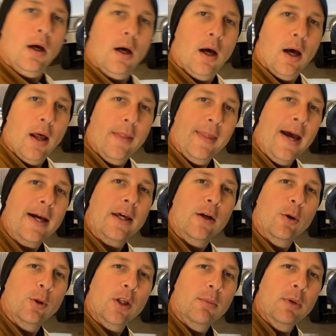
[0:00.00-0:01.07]
And that can
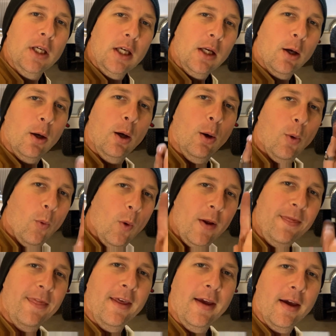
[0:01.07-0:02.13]
only mean
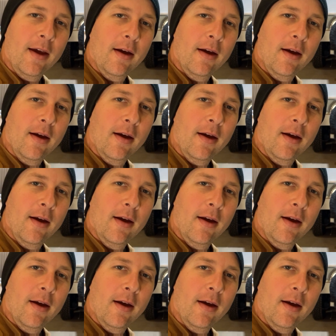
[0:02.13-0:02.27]
one thing.